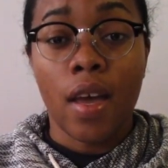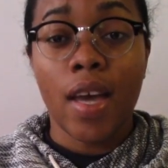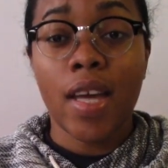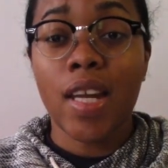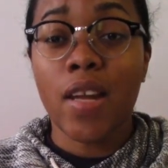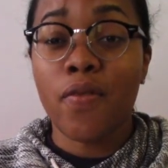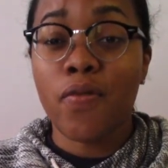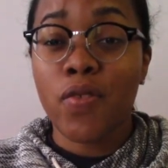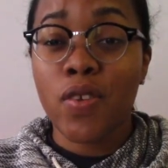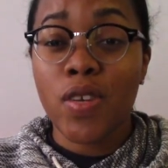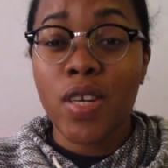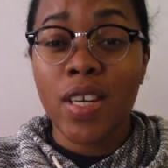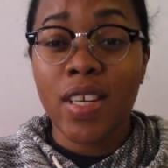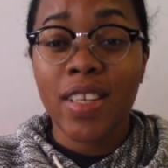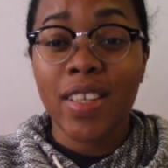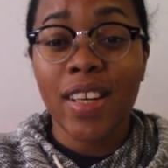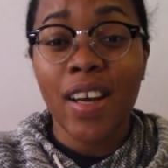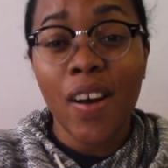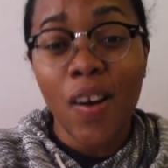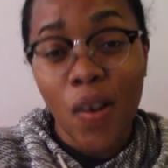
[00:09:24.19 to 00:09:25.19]
And if you
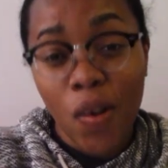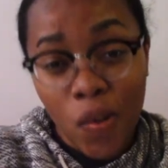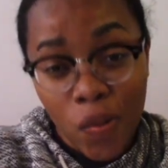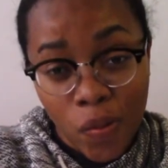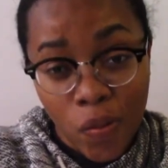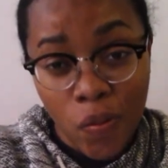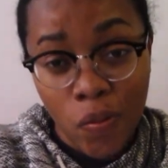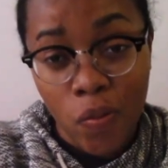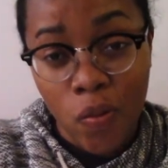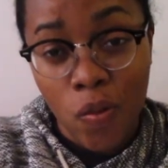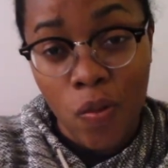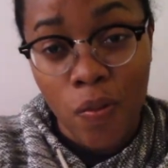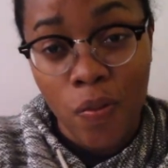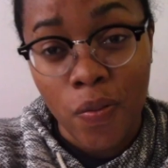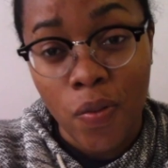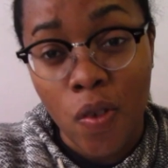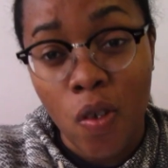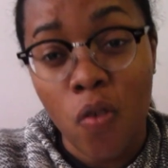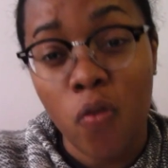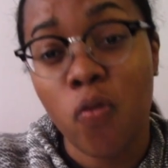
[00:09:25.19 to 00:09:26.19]
didn't know,
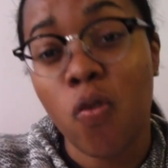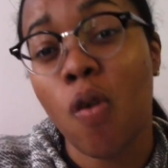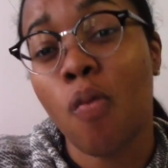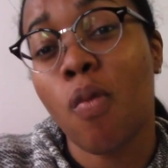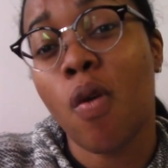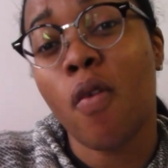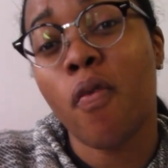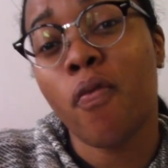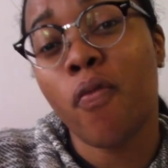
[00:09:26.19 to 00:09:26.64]
former